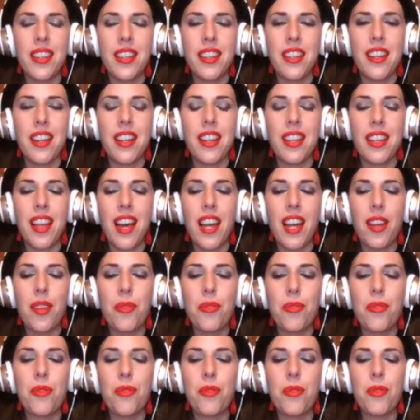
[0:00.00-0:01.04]
a lot
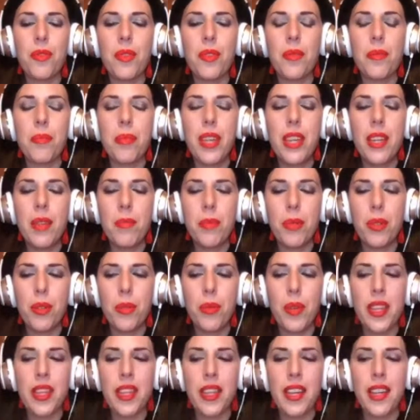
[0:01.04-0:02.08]
of people,
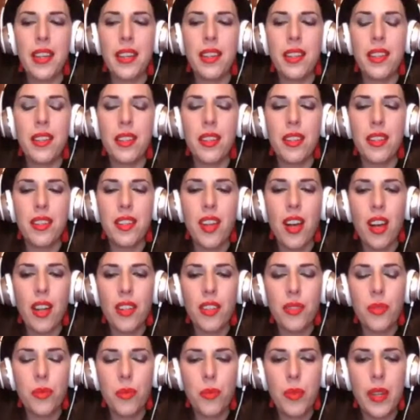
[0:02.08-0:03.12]
when they
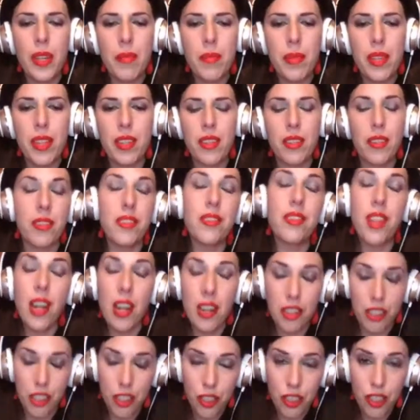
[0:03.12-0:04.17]
talk to women or
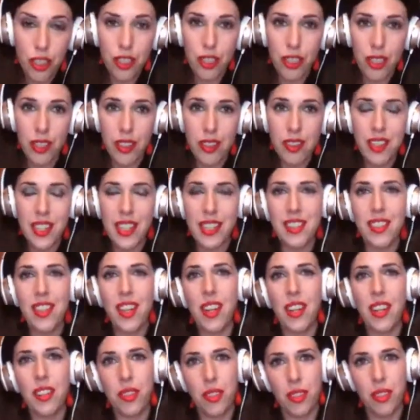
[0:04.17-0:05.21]
talk to girls and
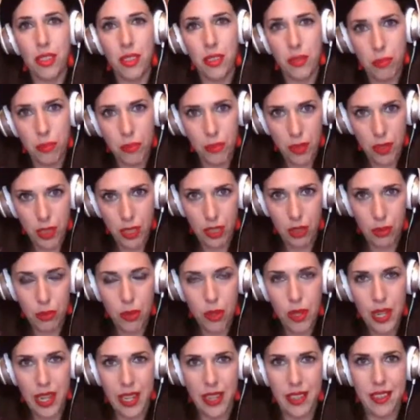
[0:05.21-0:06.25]
talk to little
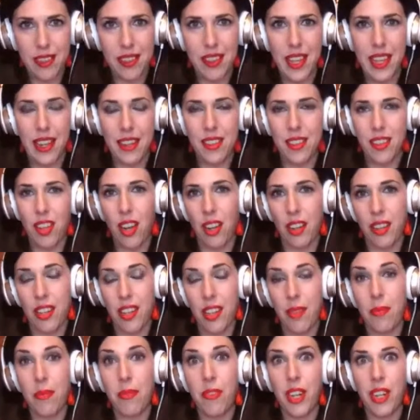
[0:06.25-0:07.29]
boys, they talk to
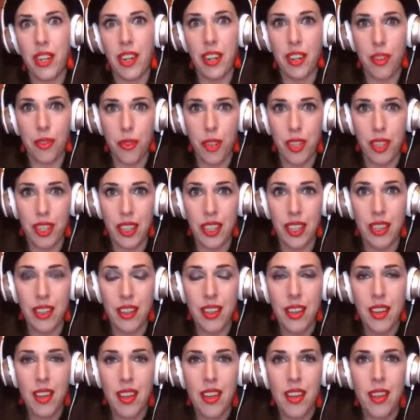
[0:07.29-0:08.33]
them very differently.
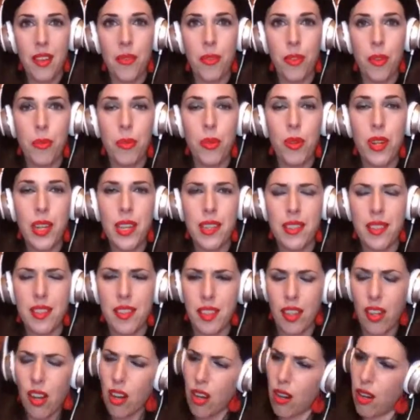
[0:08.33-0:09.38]
For boys, it's
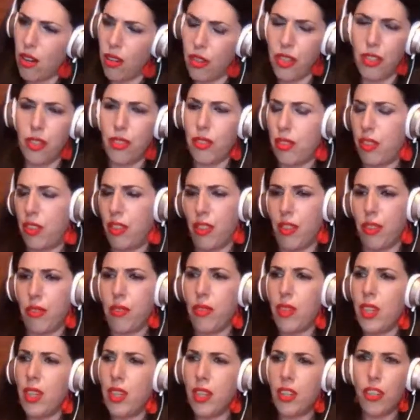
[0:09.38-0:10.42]
like, oh, you're
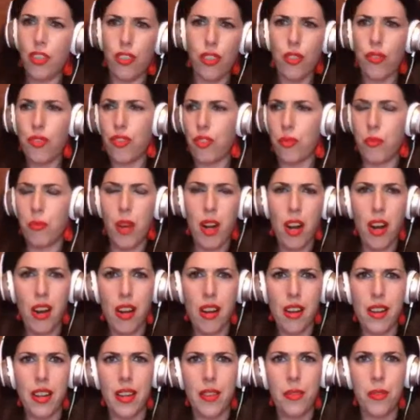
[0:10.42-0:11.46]
so
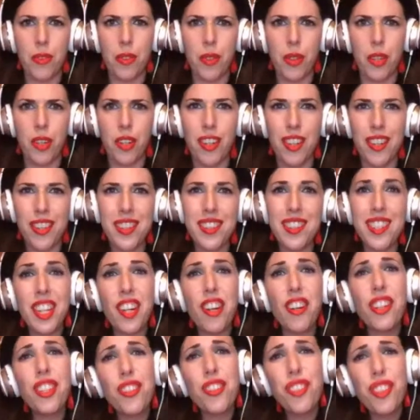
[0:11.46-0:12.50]
smart. And for girls, it's like,
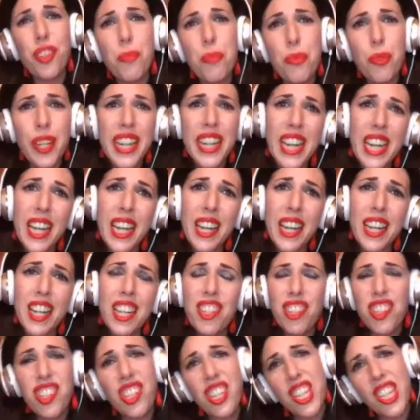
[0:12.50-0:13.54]
oh, you're so pretty, you're
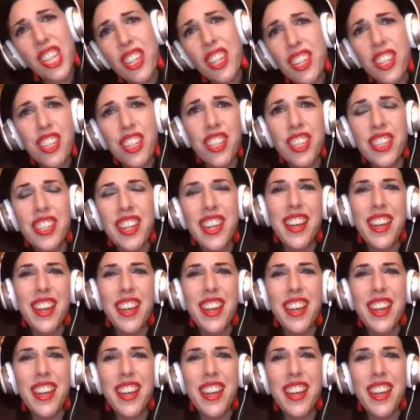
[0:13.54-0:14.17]
so cute.